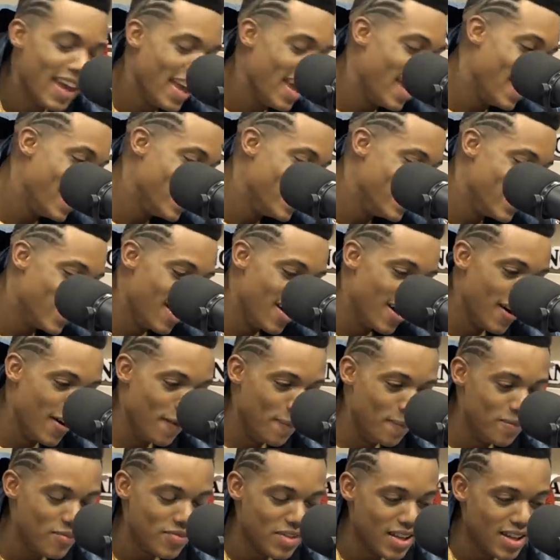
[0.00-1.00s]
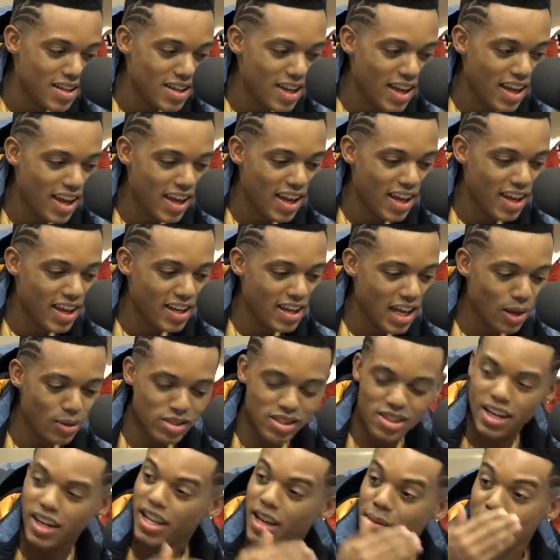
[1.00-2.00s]
and um, and I
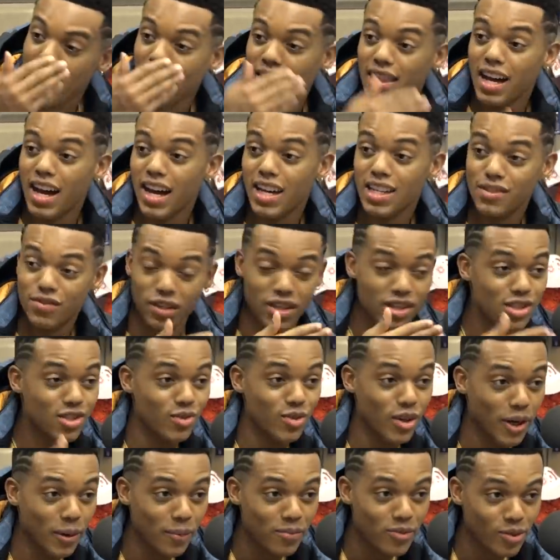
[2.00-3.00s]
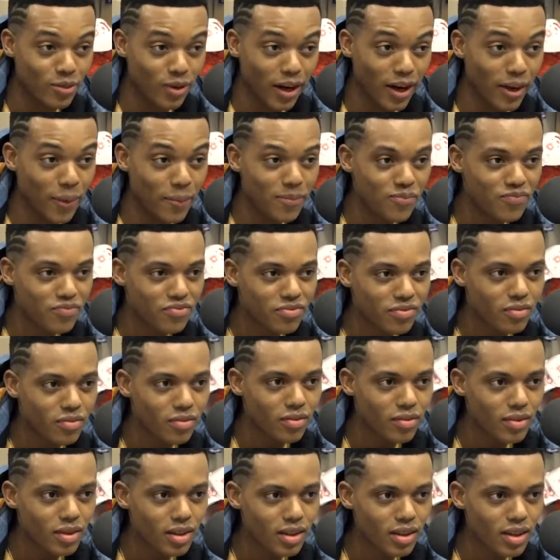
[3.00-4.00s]
was studying my lines for the script, right?
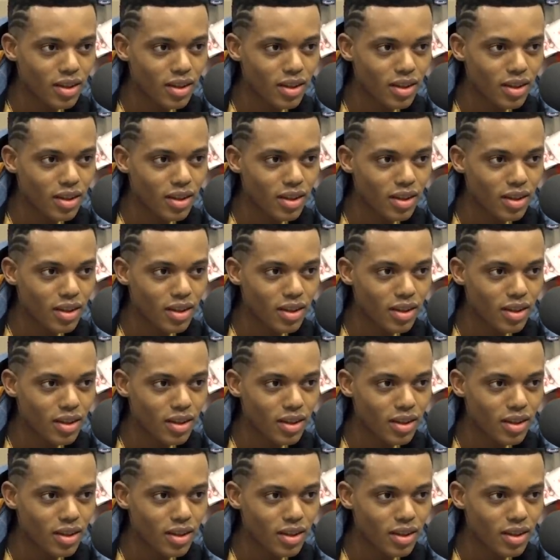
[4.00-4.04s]
Mm-hmm.